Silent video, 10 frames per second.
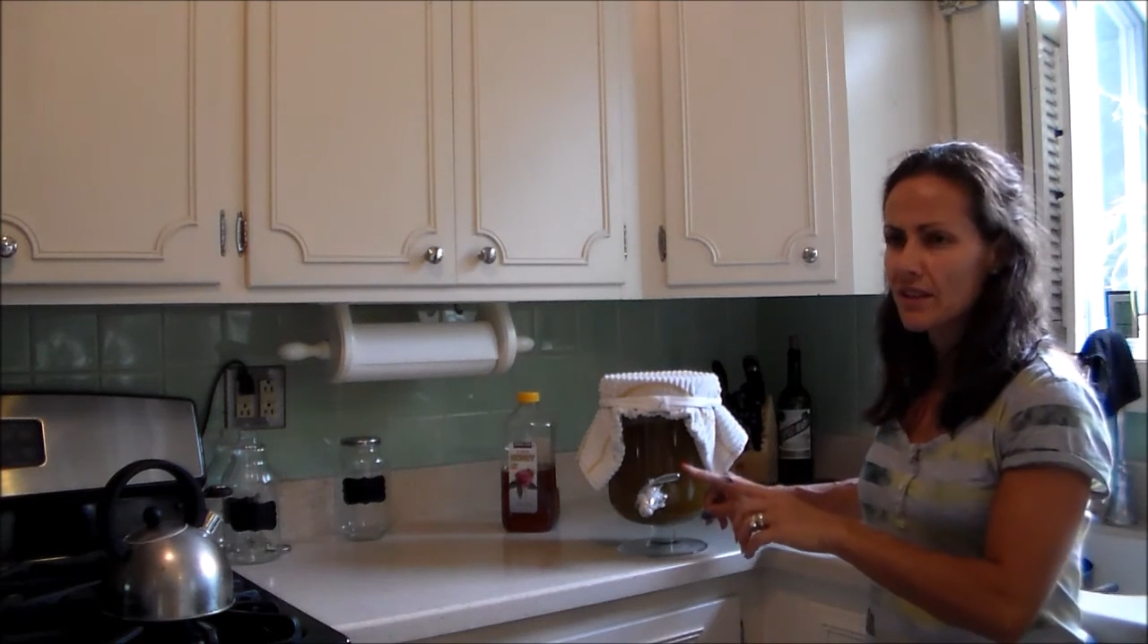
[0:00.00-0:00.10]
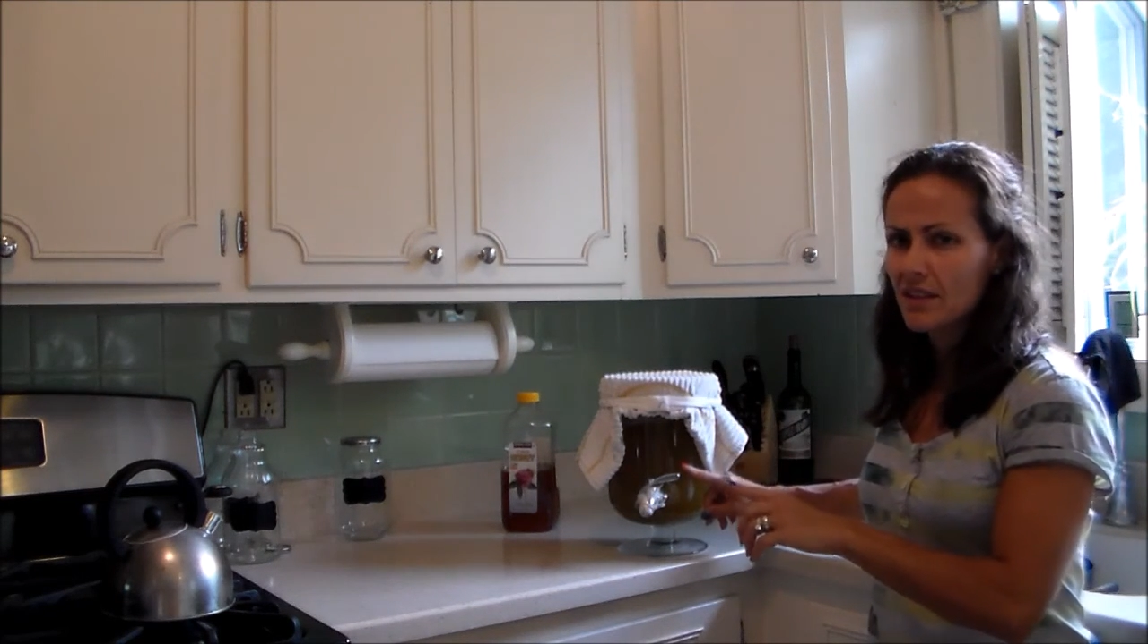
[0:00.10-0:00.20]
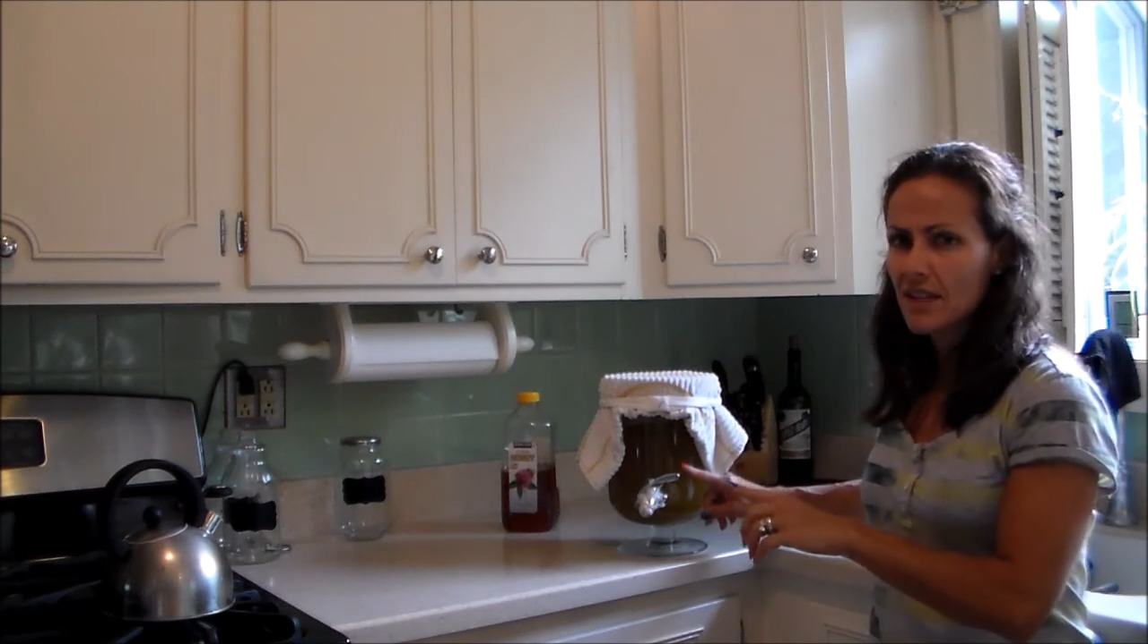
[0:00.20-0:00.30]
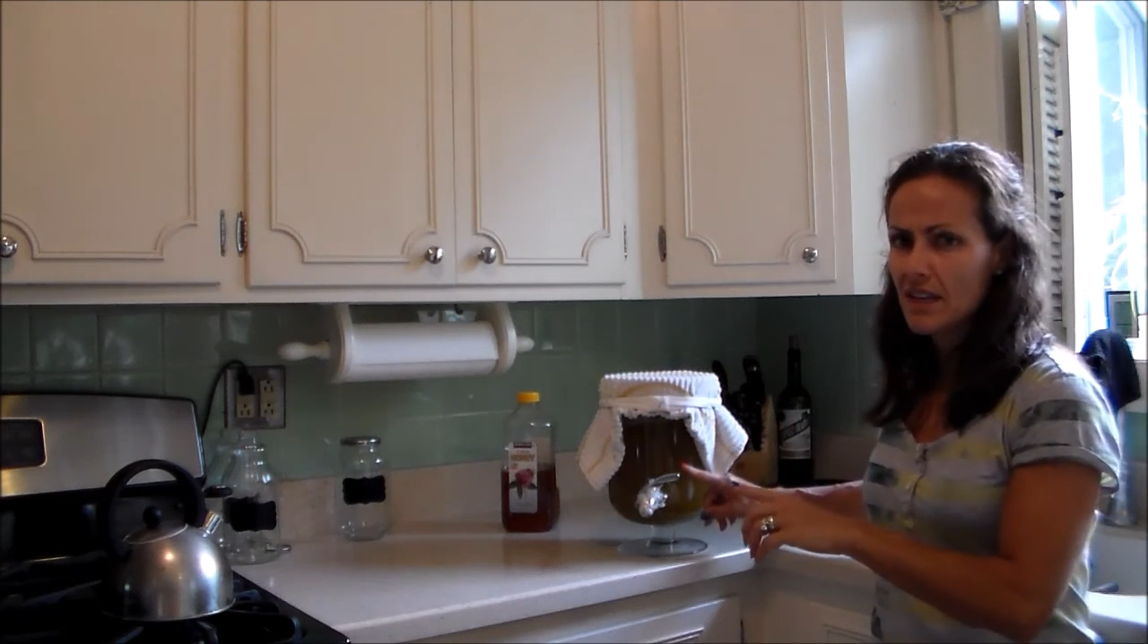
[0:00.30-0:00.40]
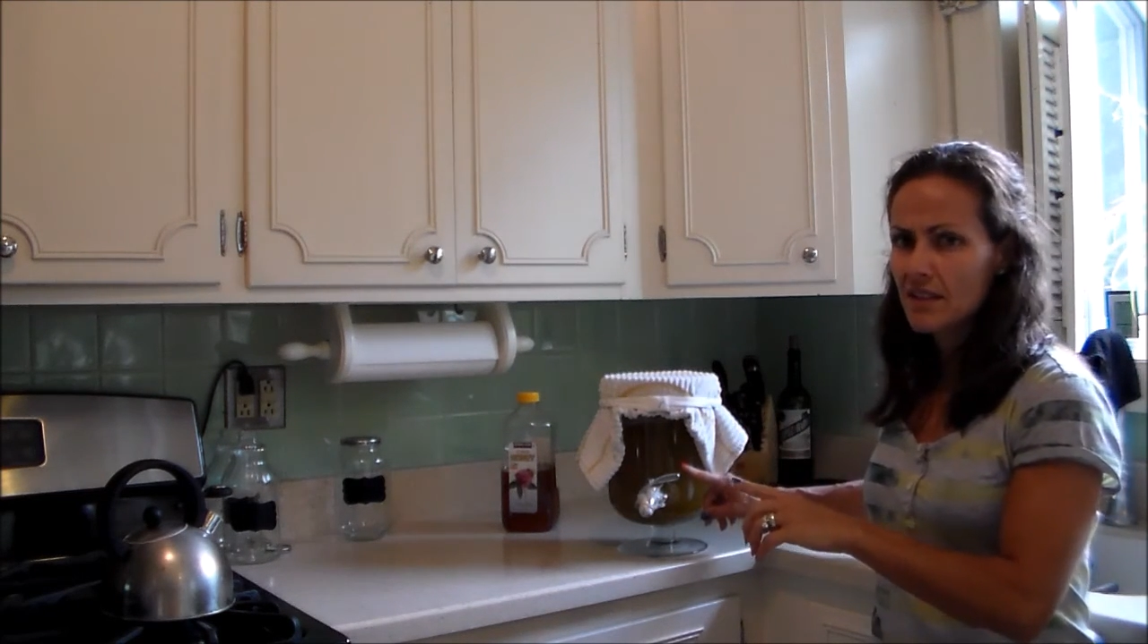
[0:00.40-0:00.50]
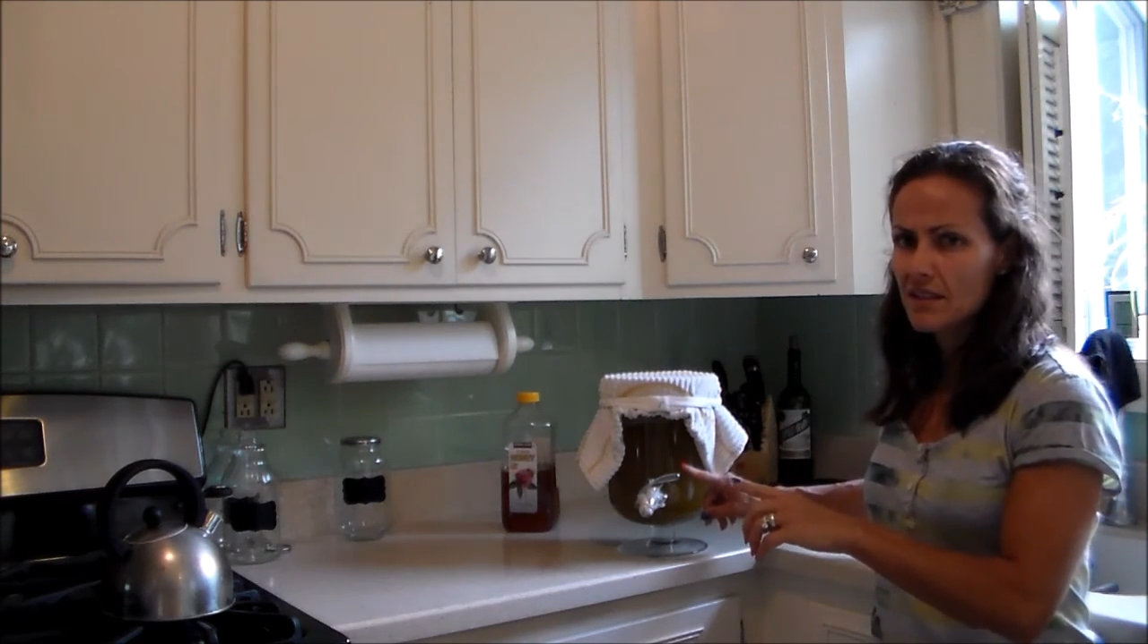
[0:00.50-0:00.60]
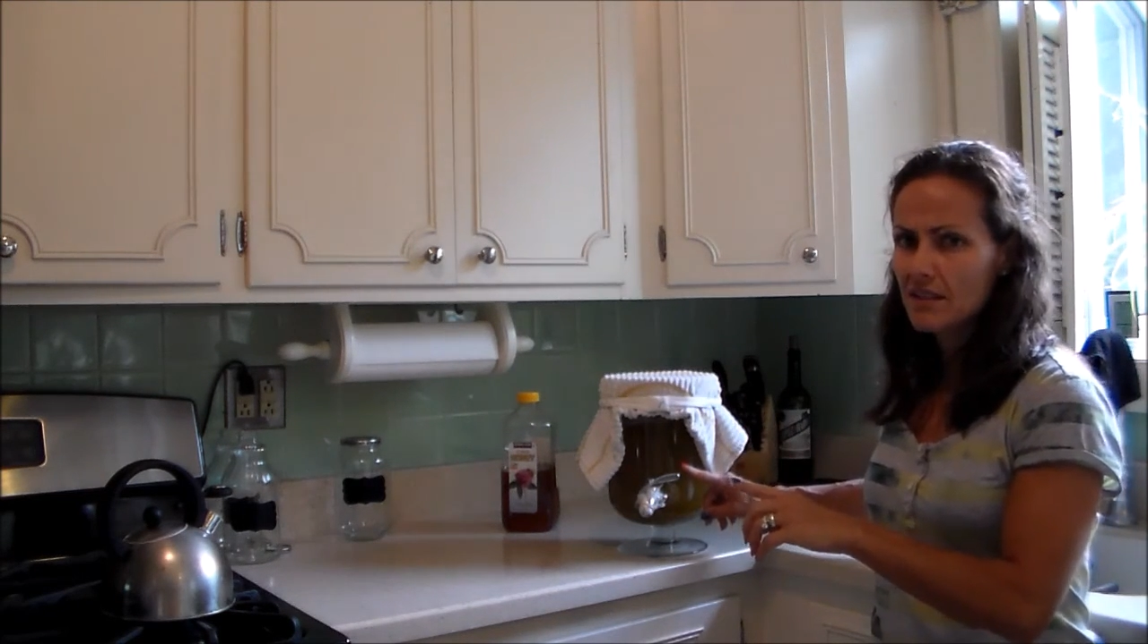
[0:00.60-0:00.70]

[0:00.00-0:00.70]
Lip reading: I think 10,